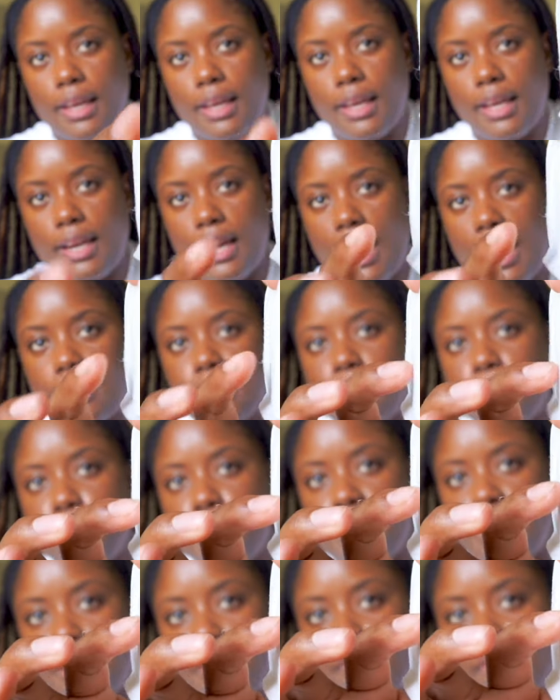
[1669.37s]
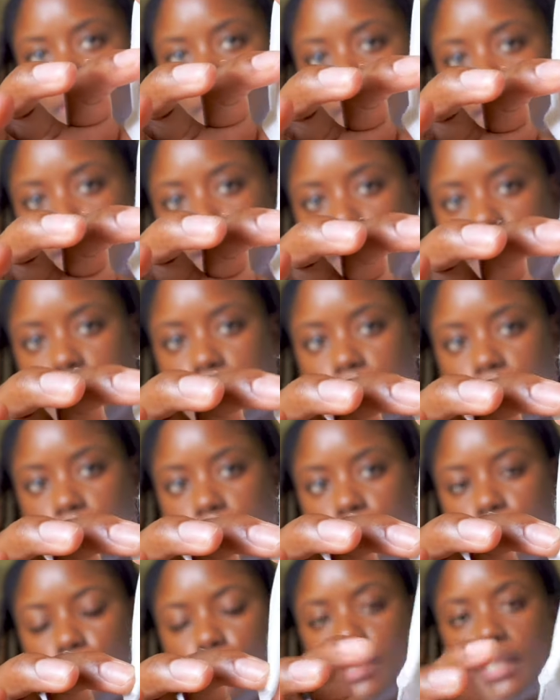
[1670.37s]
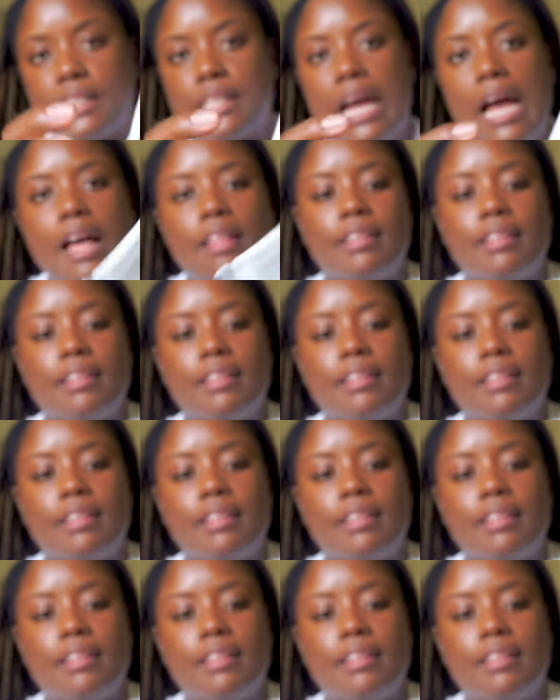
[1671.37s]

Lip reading: has a bit of thickness to it.